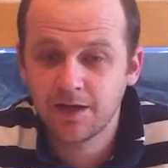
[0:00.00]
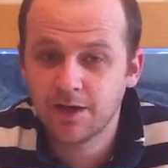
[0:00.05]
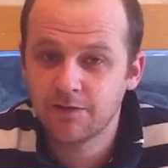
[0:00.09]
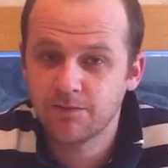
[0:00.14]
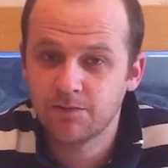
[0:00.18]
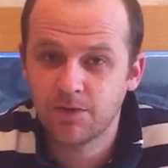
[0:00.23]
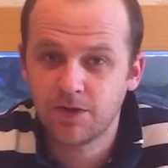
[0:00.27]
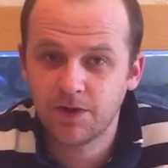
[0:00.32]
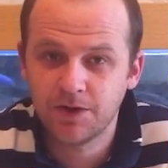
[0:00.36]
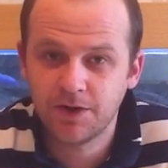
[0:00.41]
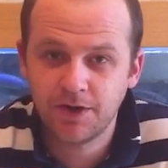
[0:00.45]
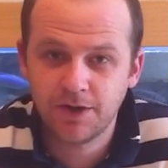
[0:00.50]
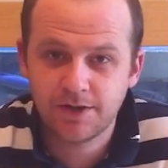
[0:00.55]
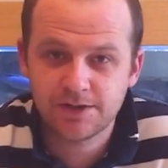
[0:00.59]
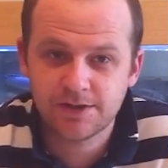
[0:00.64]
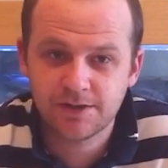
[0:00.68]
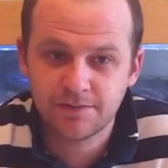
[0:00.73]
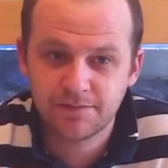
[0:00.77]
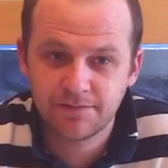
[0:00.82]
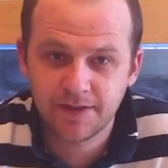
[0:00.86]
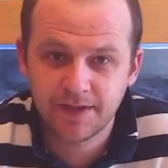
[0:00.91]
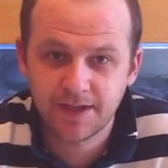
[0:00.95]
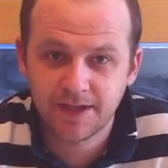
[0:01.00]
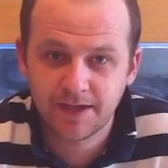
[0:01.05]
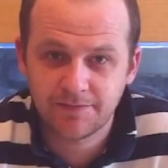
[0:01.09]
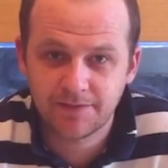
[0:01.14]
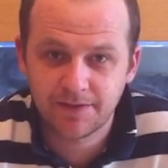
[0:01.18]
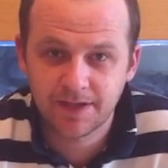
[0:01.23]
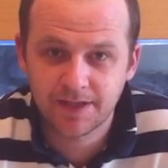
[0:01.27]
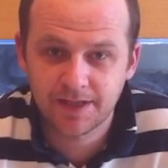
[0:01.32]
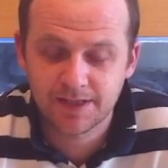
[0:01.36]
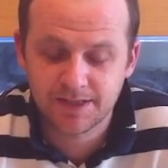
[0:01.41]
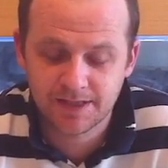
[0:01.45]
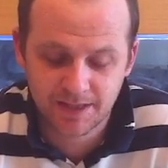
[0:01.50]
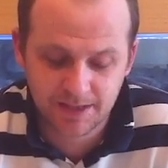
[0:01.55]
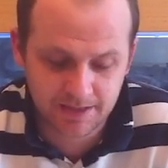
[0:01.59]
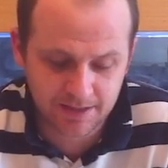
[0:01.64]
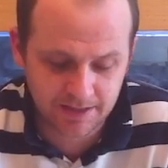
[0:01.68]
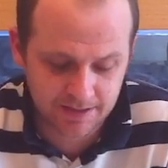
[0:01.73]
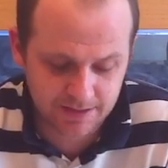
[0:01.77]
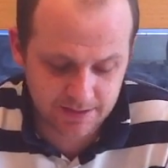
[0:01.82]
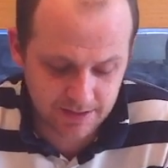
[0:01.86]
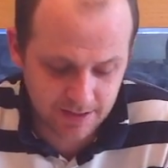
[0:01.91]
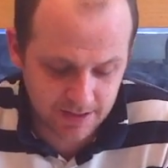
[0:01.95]
of what not to feed African
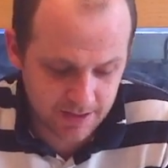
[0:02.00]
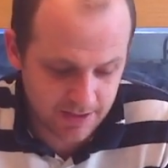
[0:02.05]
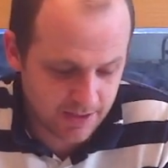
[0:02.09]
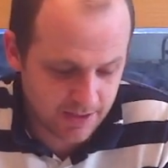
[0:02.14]
cichlids.